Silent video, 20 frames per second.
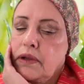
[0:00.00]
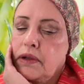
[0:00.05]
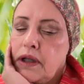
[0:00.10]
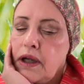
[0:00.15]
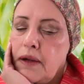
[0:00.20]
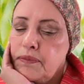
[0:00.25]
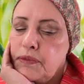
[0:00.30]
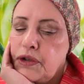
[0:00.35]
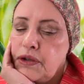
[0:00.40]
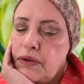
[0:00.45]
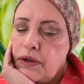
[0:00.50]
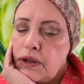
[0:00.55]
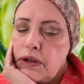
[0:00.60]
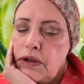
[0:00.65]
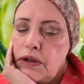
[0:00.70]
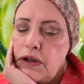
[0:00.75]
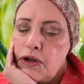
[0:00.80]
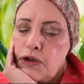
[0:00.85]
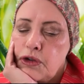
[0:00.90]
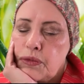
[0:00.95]
come to a
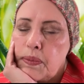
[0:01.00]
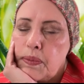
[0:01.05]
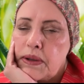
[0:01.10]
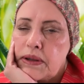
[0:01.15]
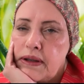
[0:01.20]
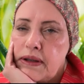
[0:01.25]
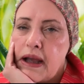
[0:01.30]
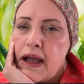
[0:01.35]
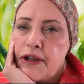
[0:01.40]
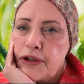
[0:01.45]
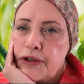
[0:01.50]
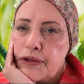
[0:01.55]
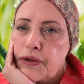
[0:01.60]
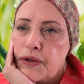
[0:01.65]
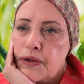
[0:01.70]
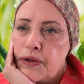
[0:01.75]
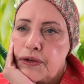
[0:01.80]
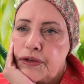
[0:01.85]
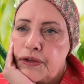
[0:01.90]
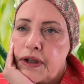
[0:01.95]
close but last
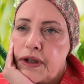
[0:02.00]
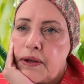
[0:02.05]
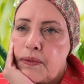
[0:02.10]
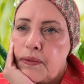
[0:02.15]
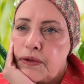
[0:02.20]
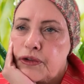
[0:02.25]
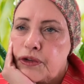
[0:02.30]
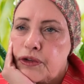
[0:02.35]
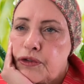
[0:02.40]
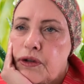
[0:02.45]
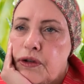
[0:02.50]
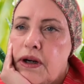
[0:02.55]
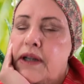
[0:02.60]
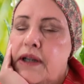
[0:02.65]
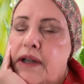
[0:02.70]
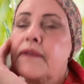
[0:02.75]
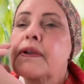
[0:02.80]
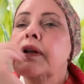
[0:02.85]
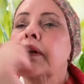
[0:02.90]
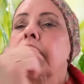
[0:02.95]
thursday i was
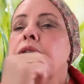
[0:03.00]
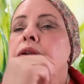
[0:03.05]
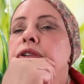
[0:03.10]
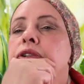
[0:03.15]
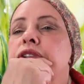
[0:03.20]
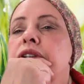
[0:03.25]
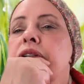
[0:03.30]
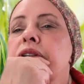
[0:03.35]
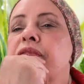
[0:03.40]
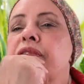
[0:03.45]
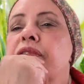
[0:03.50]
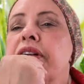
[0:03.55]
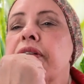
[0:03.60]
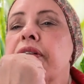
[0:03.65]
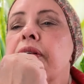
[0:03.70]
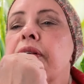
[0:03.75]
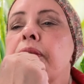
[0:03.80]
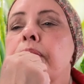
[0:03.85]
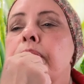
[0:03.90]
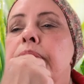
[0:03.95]
driving i was in
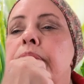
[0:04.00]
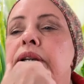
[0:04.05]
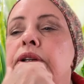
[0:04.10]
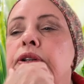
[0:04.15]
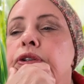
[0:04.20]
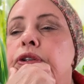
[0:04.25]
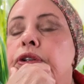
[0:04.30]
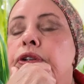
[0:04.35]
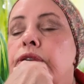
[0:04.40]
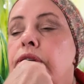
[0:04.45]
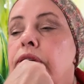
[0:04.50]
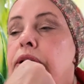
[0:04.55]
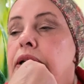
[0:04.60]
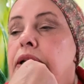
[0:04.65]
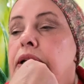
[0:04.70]
vero beach